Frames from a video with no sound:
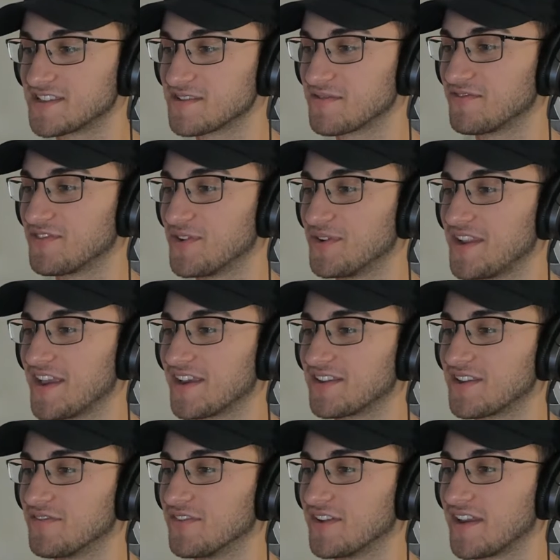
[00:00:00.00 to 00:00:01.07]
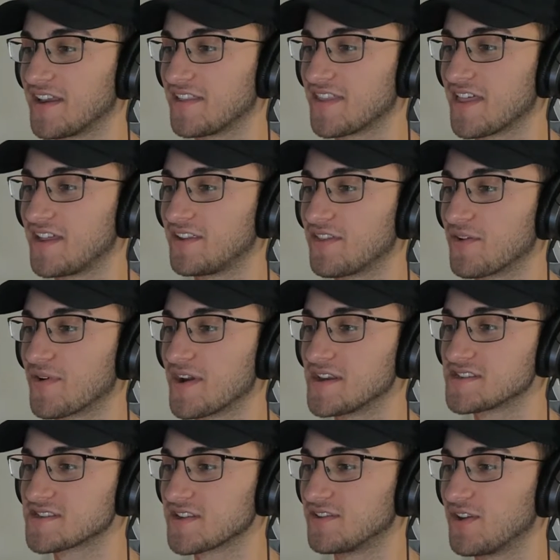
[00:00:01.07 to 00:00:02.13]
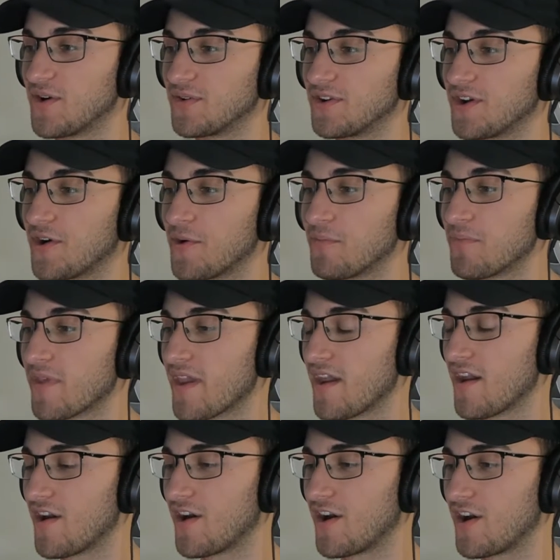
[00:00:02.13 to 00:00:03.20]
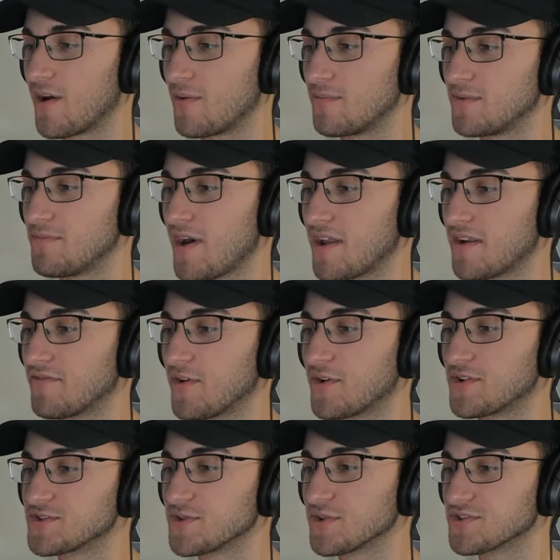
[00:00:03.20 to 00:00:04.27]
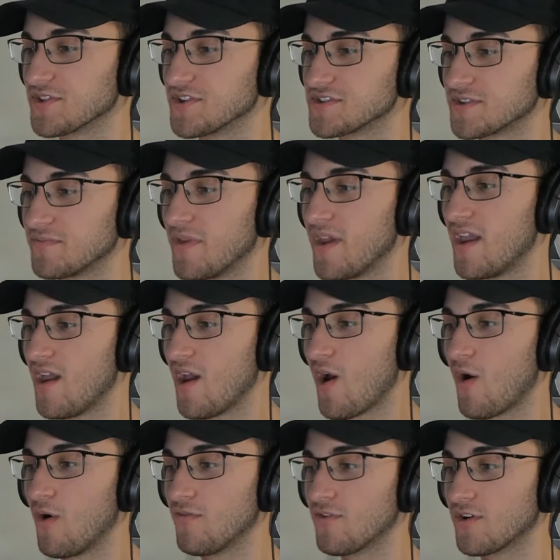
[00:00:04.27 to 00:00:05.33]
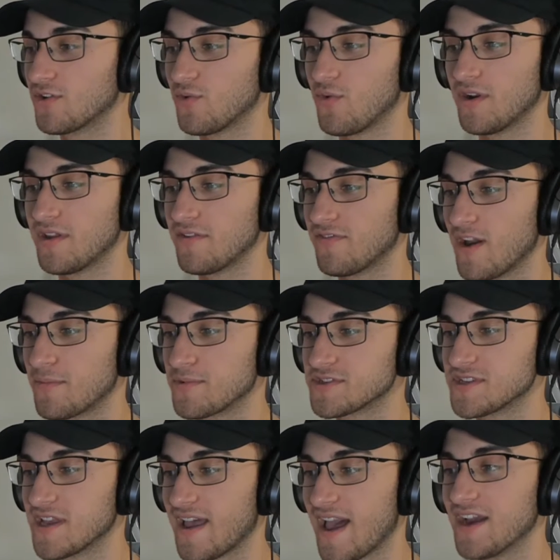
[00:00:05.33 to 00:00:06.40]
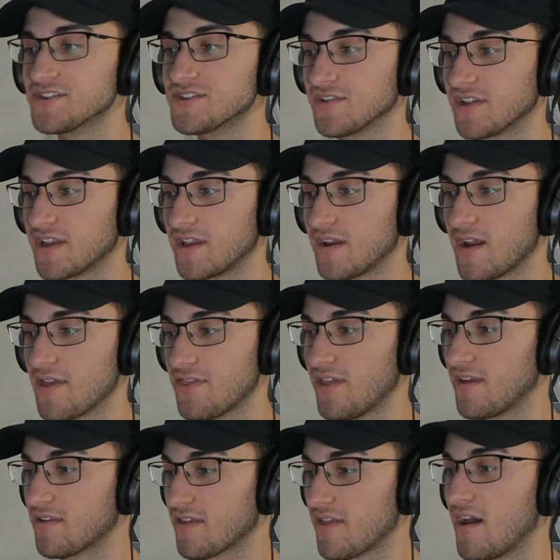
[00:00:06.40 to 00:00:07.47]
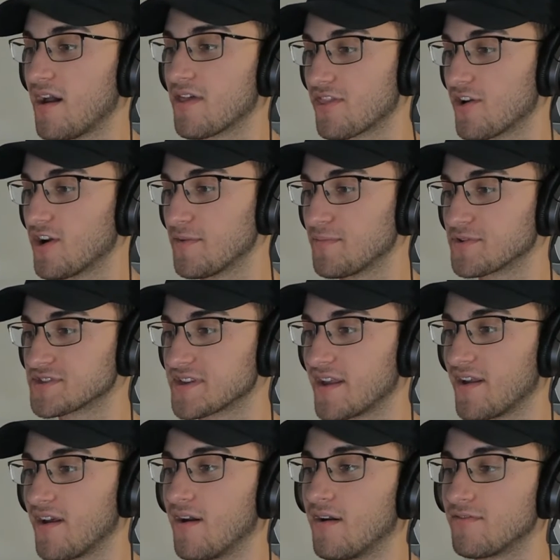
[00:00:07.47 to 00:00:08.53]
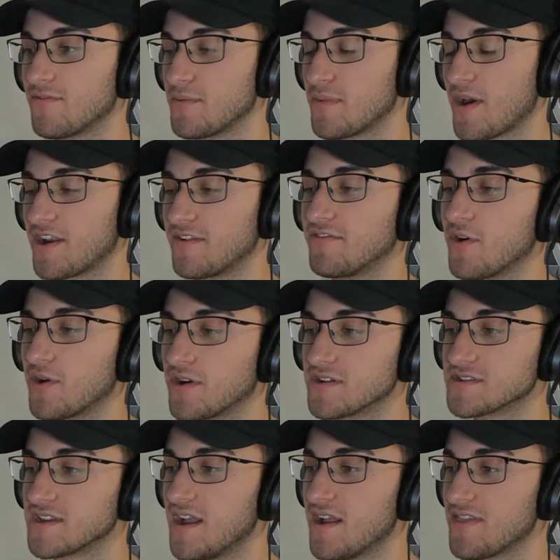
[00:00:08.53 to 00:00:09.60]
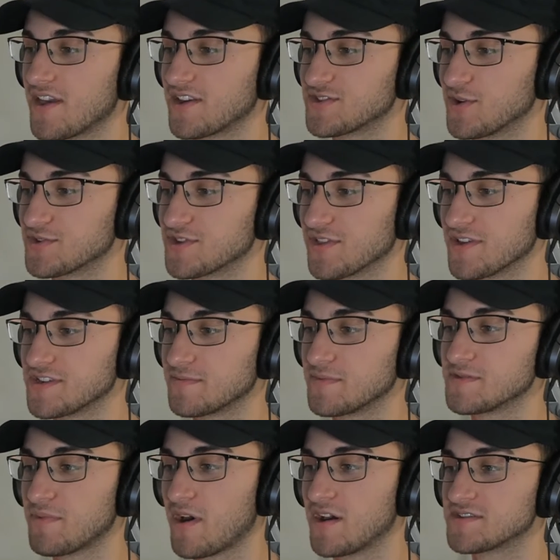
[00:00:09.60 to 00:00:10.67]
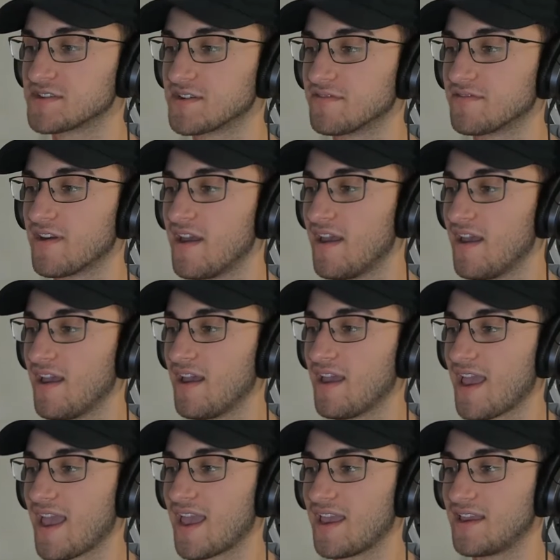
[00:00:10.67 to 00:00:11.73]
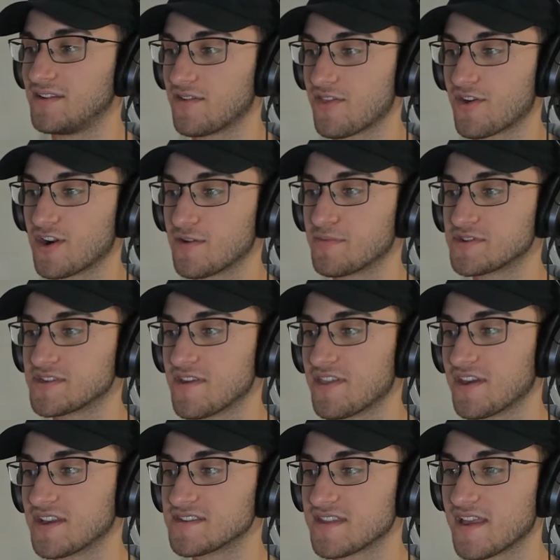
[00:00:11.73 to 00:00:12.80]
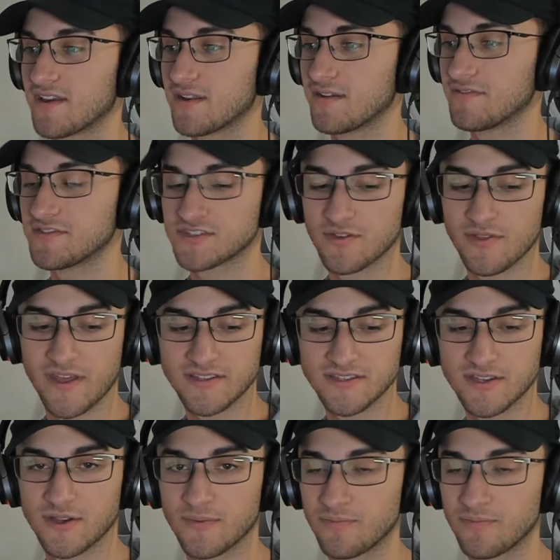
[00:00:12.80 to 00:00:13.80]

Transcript: view it negatively, and then the rest don't know. Biden voters, socialism, over 25%. Actually, I think 30% of Biden voters think socialism is positive, and 30% think it's negative. So that's a